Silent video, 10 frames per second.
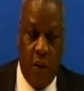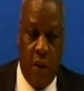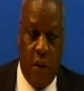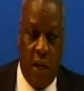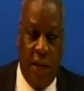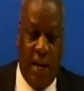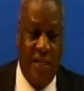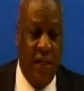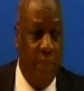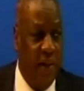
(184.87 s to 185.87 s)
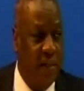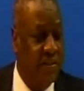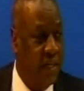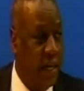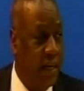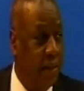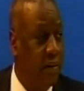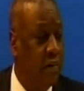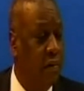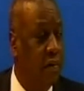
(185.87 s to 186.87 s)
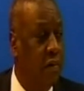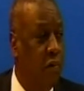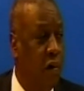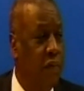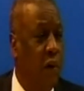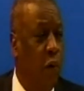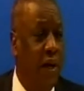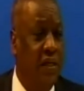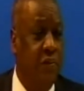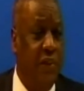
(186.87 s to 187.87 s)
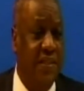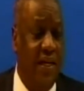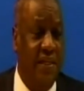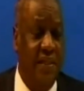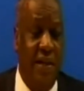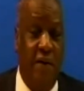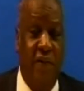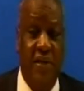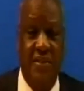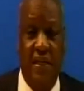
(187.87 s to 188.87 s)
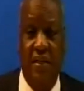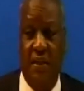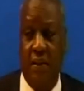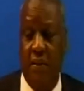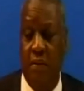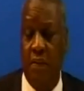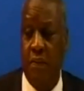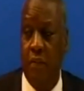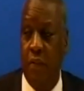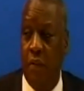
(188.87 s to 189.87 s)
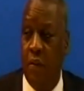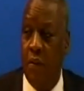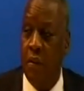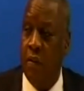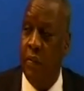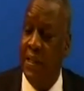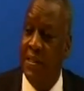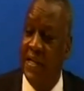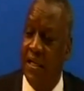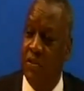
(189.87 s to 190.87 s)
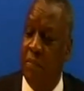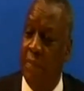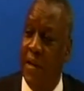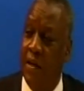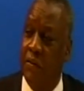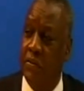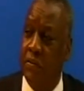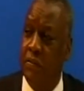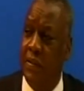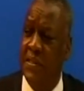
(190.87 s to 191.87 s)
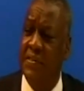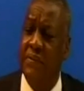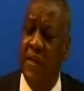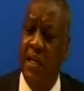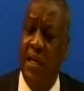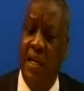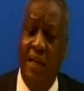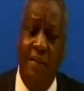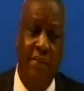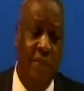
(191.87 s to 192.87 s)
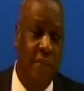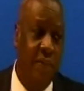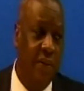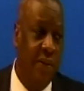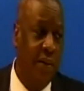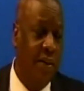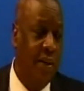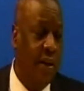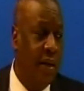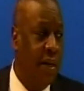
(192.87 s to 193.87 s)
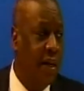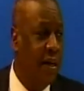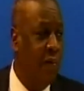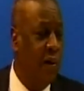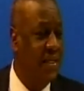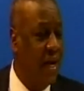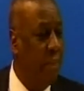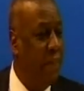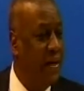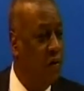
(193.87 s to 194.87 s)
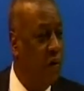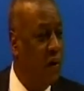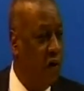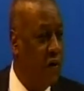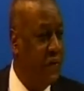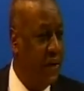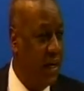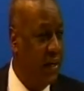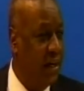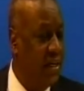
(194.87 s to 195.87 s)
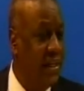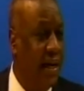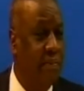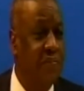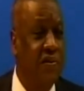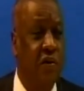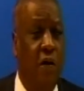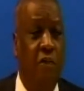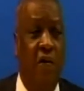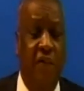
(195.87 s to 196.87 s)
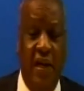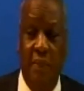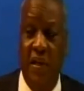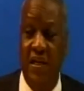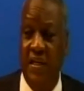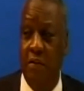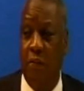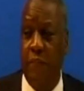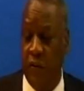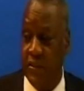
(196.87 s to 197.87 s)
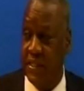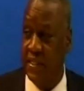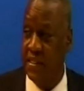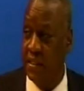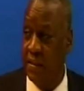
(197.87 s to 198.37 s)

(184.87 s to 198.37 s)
And as Emil said, one of the ways we started at the Africa Center, we decided to map out what is really, what is happening on the continent in terms of availability of policies,